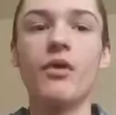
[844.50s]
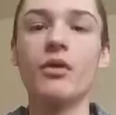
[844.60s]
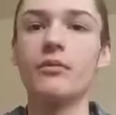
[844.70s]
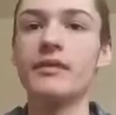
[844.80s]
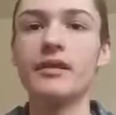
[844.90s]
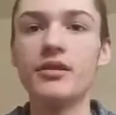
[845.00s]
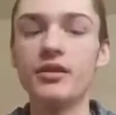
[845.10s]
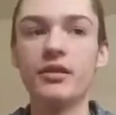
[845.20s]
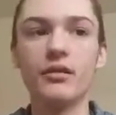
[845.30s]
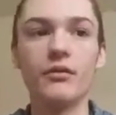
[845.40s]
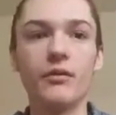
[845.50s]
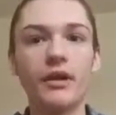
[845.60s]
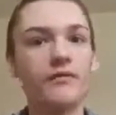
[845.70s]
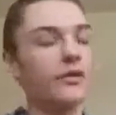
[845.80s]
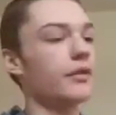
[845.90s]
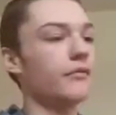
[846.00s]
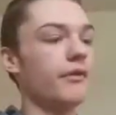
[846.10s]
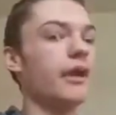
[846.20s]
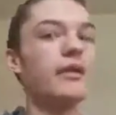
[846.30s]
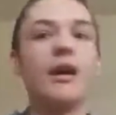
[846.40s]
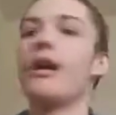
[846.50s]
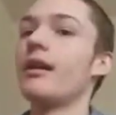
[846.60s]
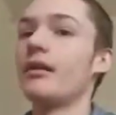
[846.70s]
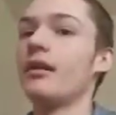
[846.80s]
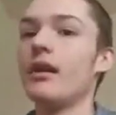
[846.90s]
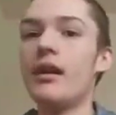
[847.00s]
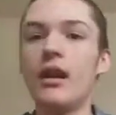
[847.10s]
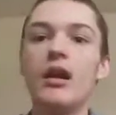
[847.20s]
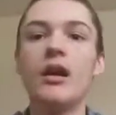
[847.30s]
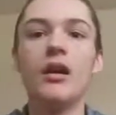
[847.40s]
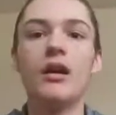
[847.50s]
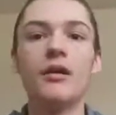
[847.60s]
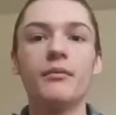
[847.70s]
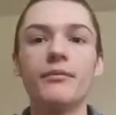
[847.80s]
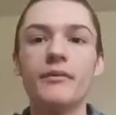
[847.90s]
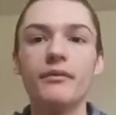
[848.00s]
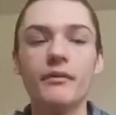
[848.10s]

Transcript: wrong position or whatever and realign um,